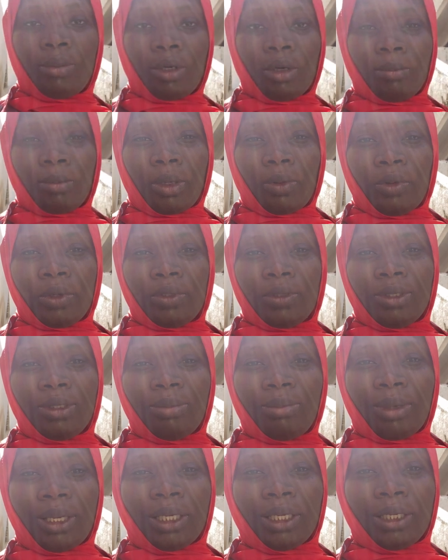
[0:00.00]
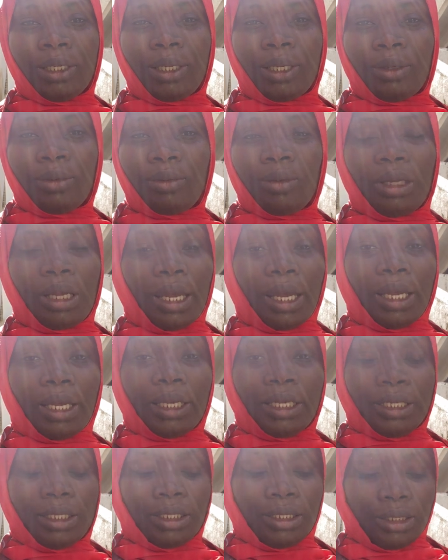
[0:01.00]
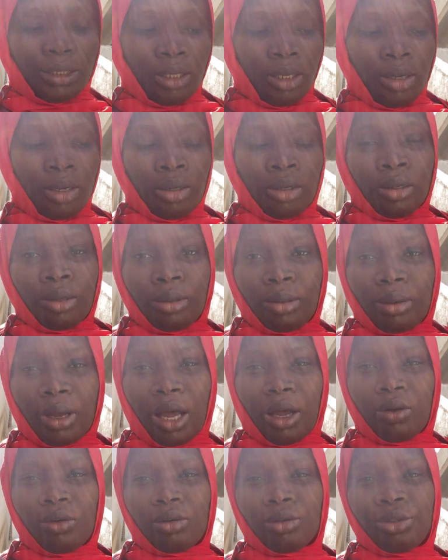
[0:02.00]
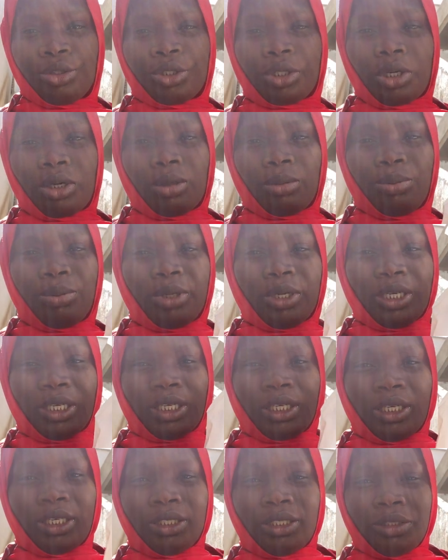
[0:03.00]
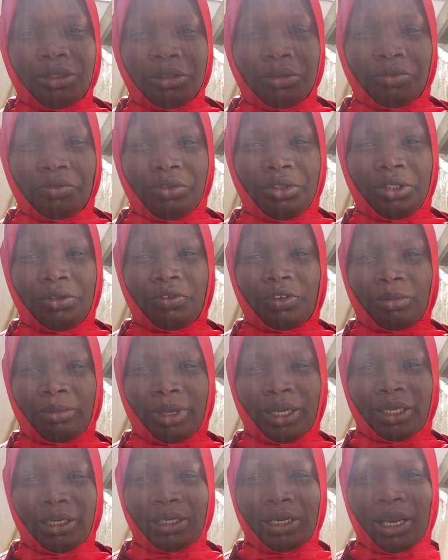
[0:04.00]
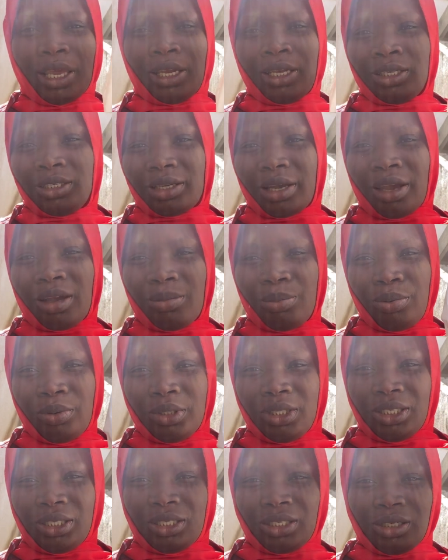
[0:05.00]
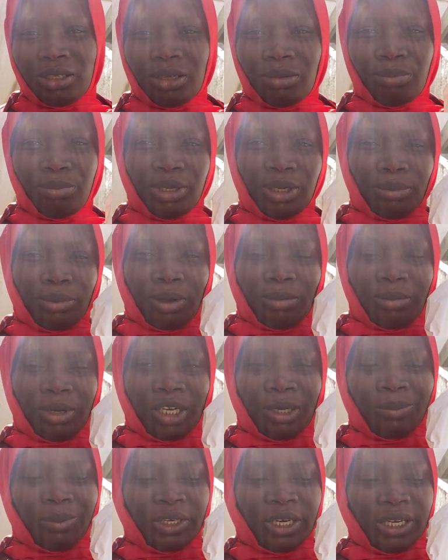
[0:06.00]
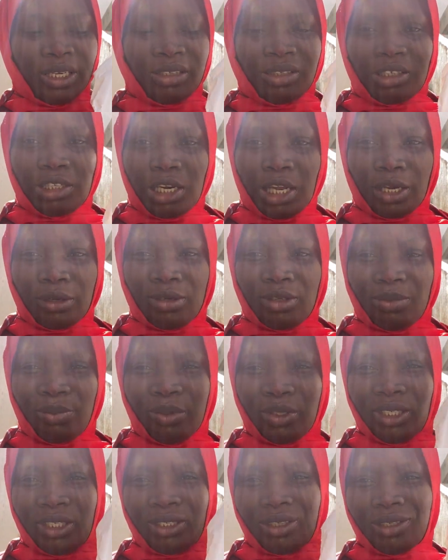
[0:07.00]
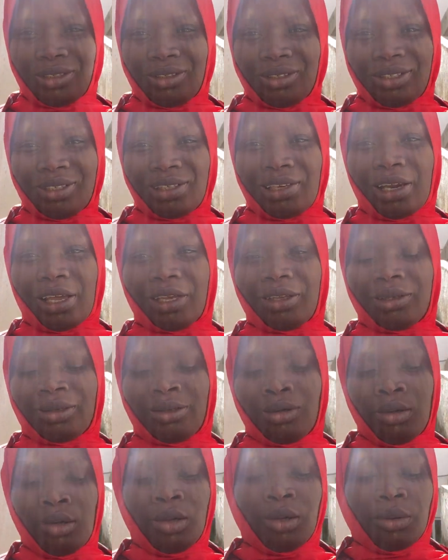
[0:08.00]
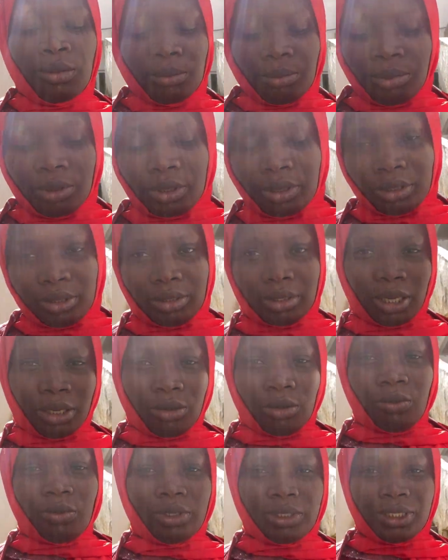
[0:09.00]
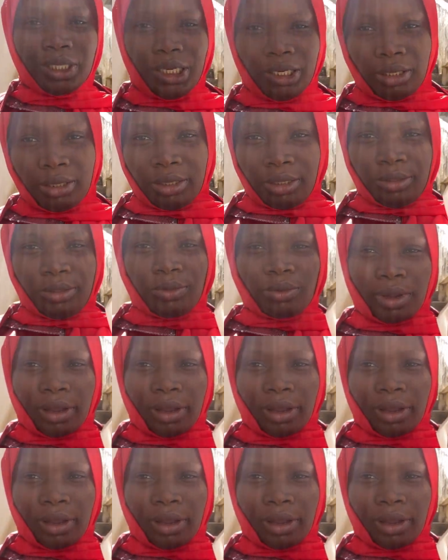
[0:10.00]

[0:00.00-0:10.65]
be on my way to the bank now and I will drop a delivery for my client. I put it in a paper bag, but I still had to put it in this nylon because I don't want anything to